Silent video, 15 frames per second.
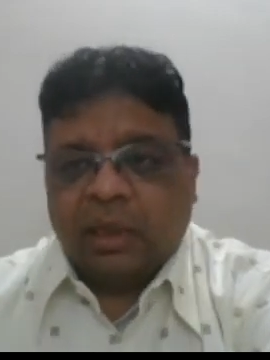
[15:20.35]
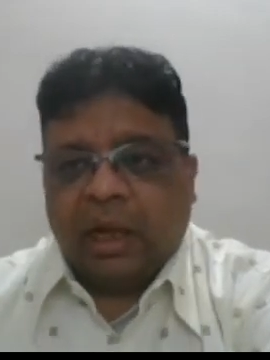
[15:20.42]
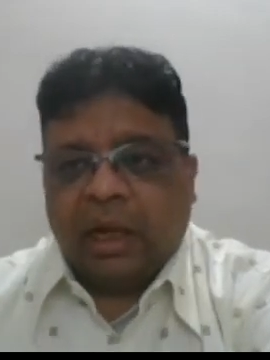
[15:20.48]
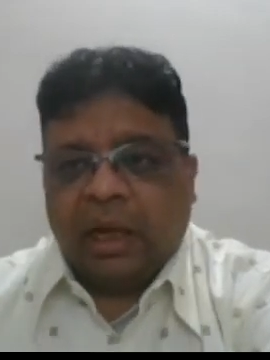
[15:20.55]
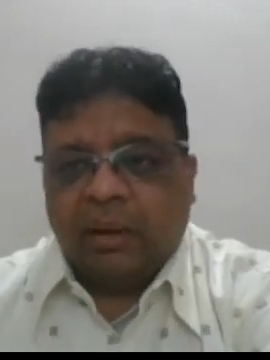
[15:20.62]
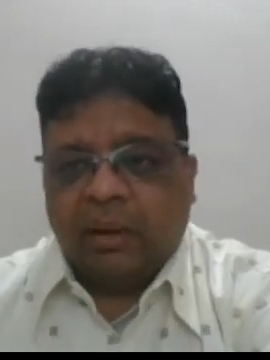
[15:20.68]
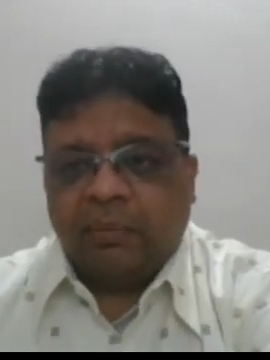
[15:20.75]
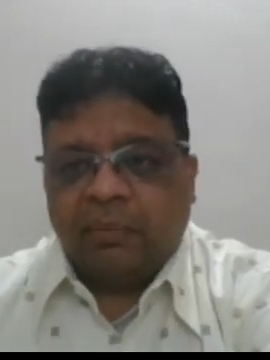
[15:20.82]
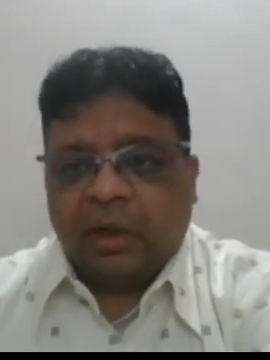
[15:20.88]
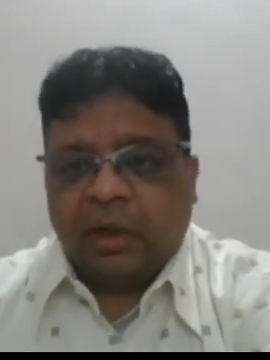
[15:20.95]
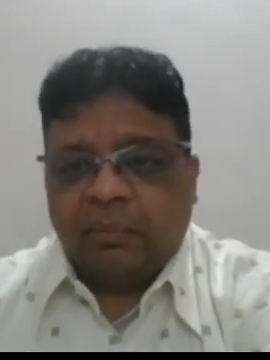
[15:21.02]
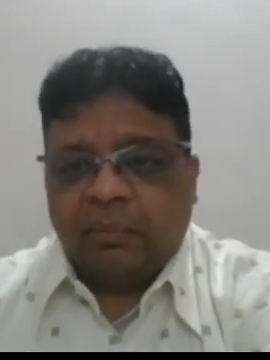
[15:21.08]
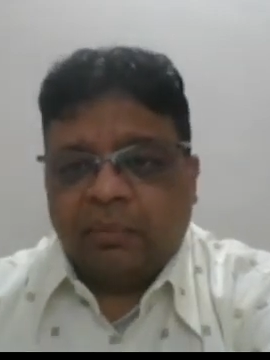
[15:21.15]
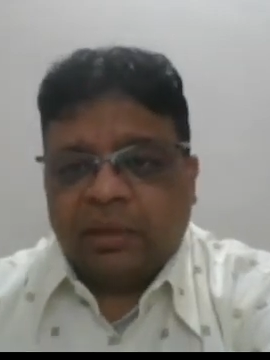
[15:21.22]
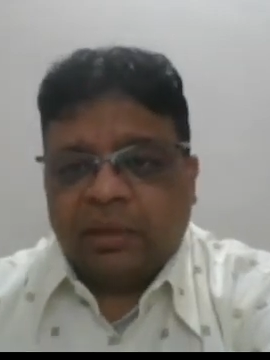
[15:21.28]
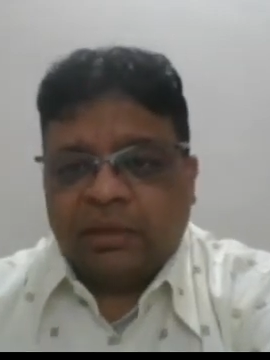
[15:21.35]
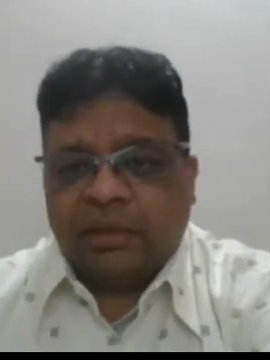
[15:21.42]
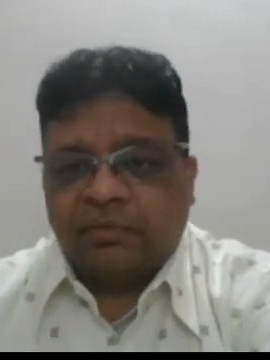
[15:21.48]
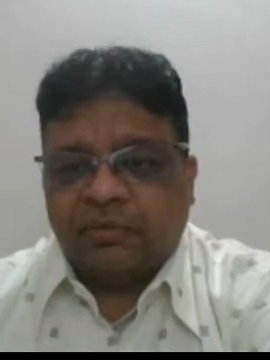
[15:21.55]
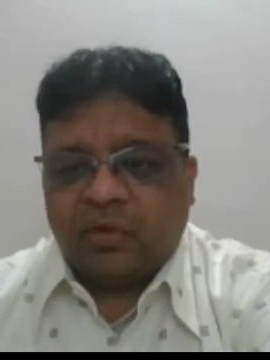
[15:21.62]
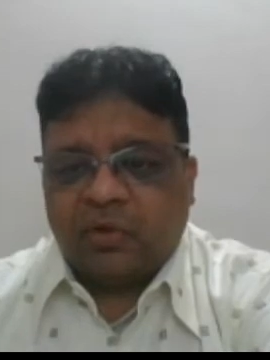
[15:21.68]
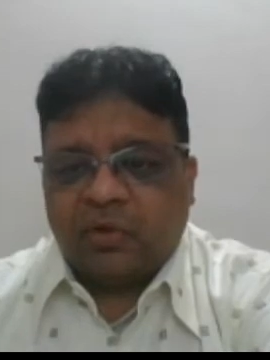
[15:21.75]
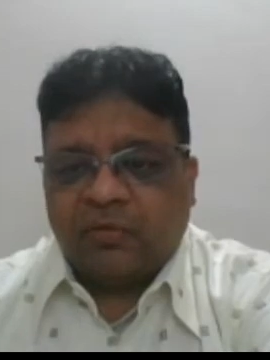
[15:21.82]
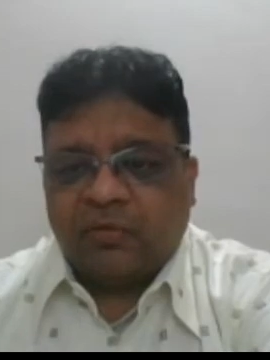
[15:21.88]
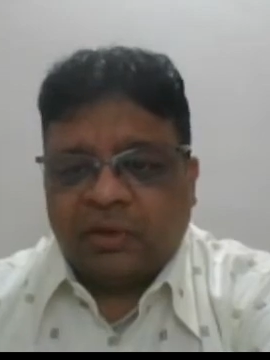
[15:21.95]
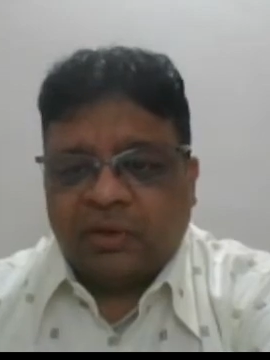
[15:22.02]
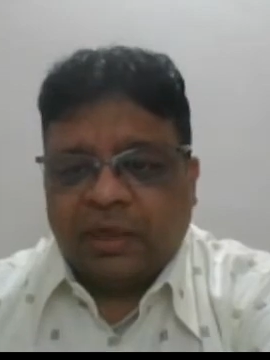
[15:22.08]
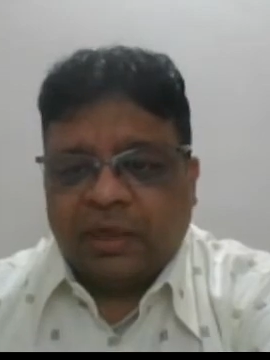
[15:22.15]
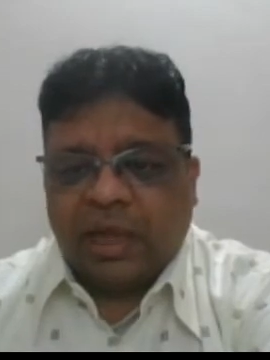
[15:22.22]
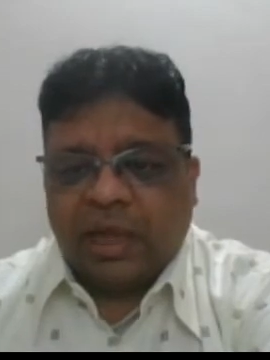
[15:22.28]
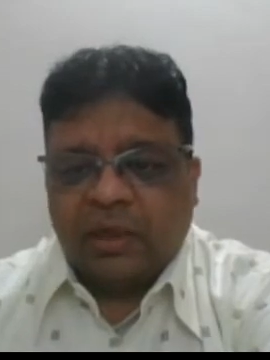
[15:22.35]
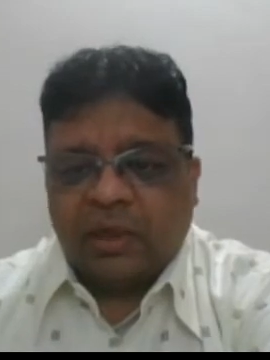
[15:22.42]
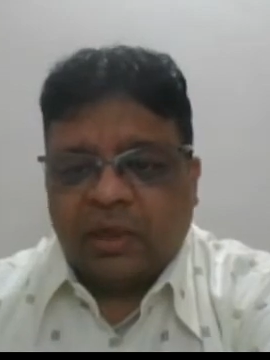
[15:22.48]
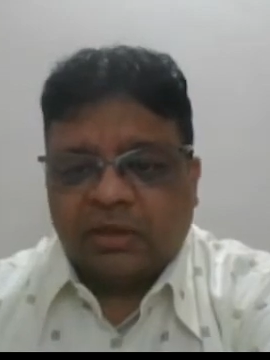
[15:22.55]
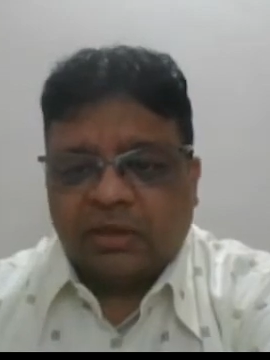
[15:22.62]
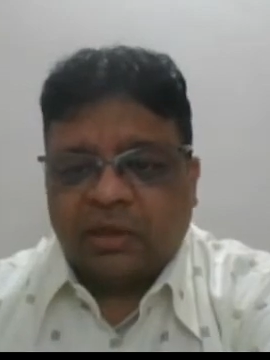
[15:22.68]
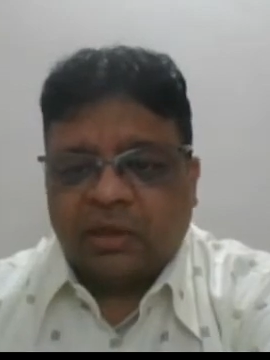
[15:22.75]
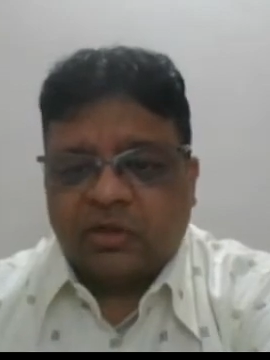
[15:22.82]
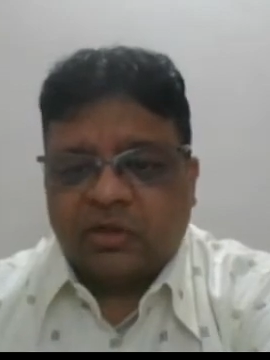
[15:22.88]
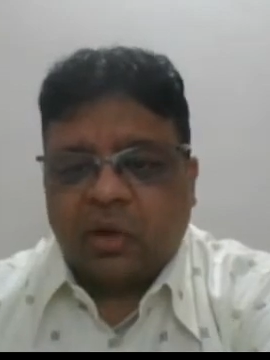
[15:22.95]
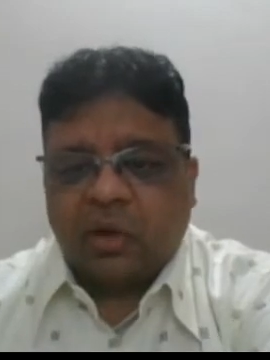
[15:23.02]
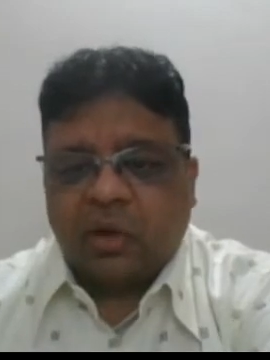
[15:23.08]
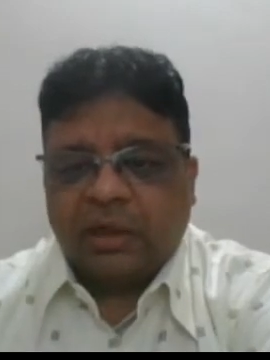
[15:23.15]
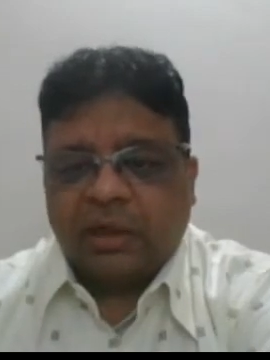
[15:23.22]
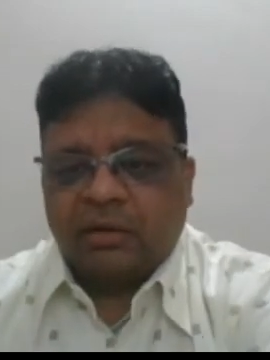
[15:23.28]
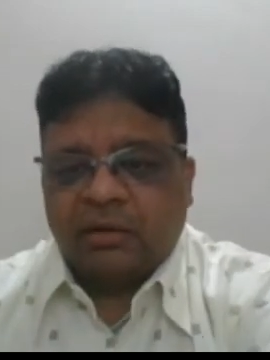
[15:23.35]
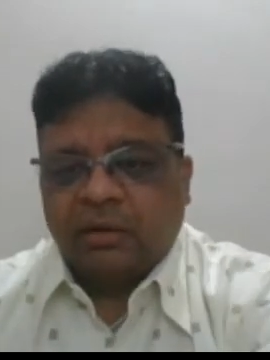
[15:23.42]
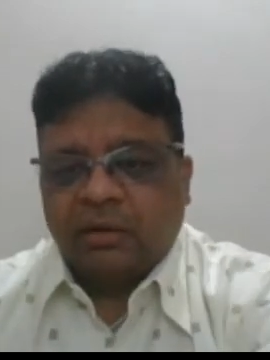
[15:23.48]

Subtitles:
It gives sort of a three-dimensional solid